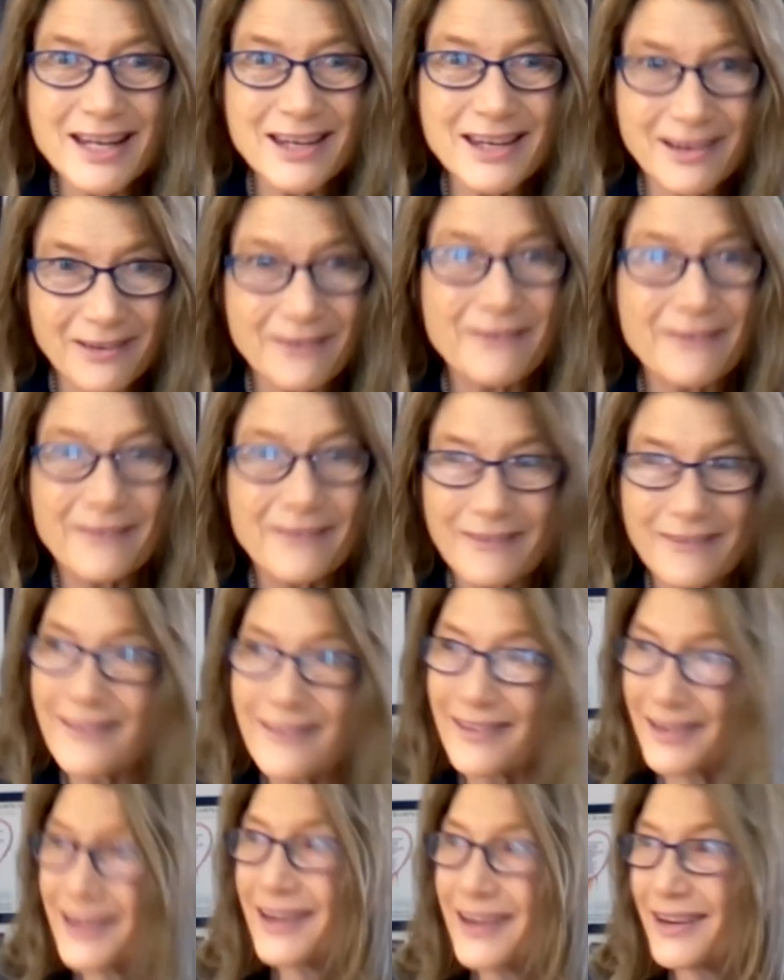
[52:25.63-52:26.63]
you
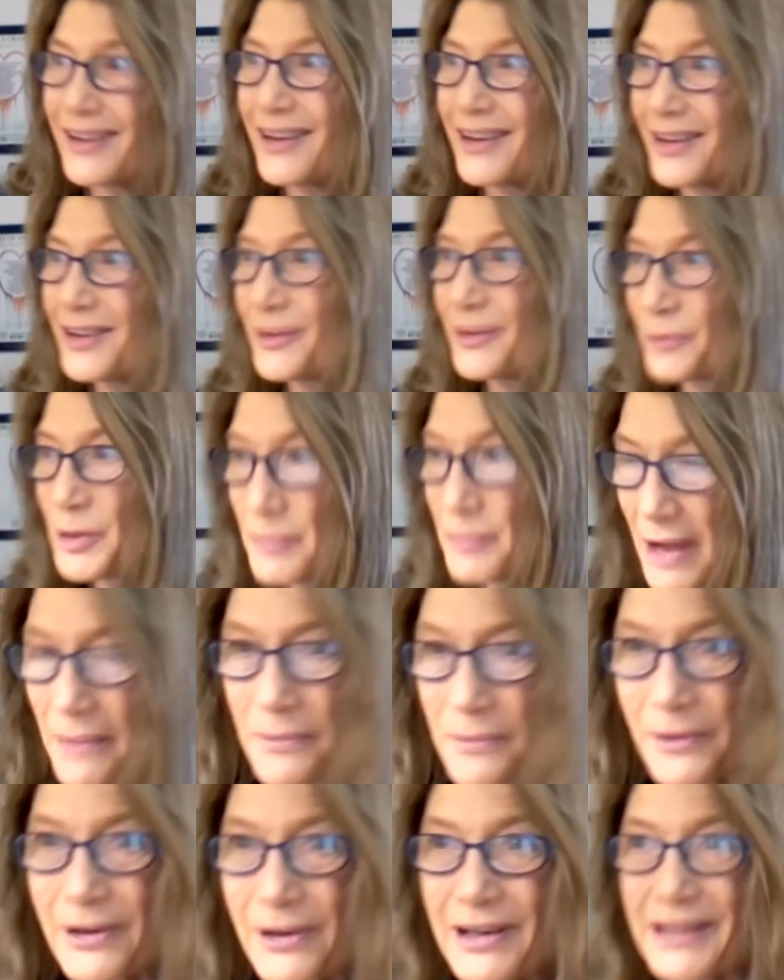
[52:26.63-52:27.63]

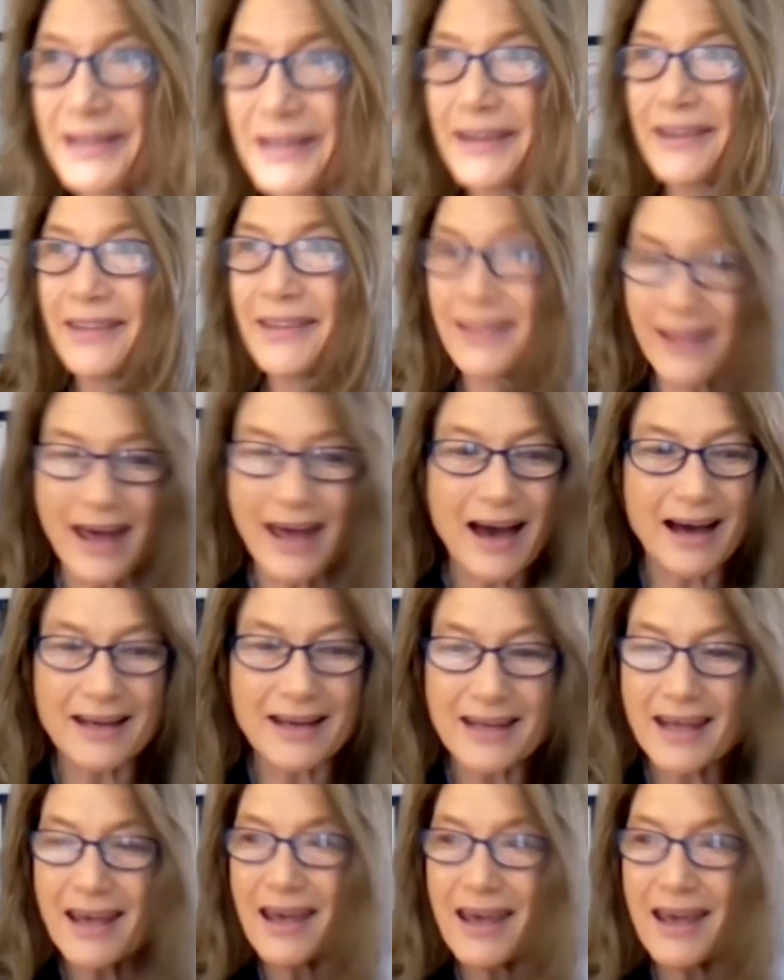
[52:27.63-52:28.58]
remembering that.